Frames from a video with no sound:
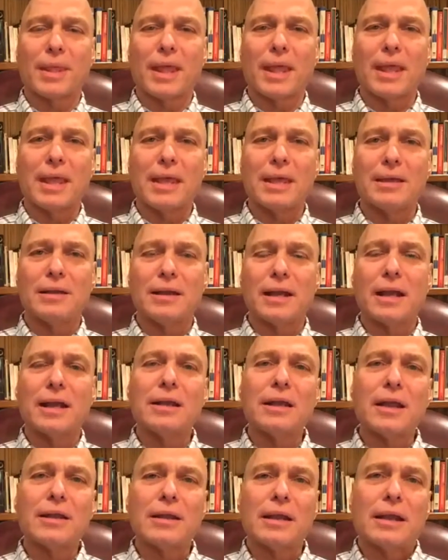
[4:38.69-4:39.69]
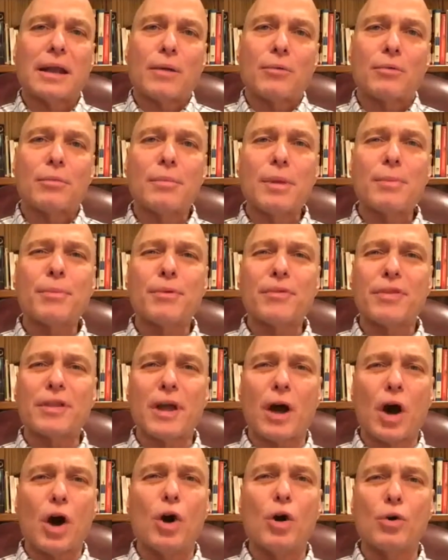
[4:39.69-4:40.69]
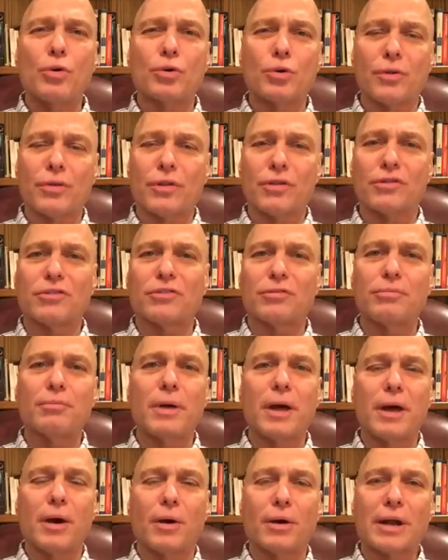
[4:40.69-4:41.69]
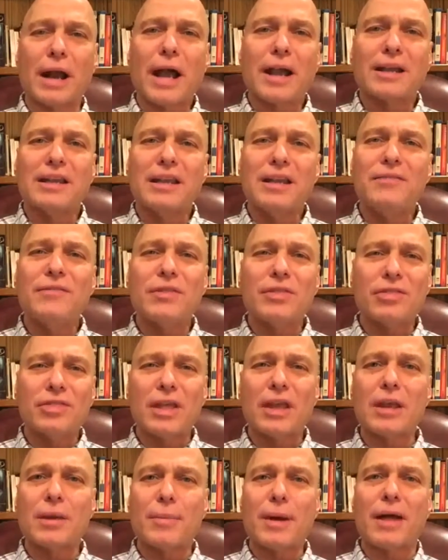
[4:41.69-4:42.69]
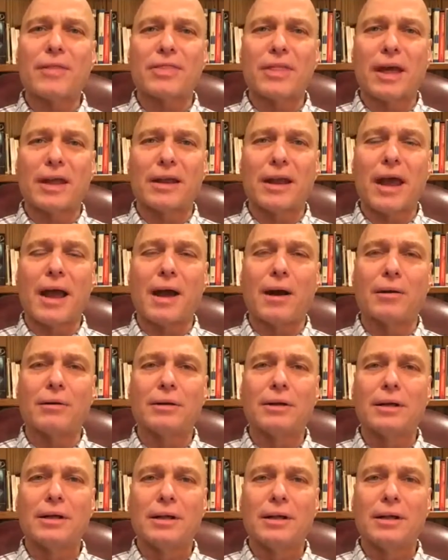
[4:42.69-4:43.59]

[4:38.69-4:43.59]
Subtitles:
And I remember the odor, the smell, and I can even think about that now.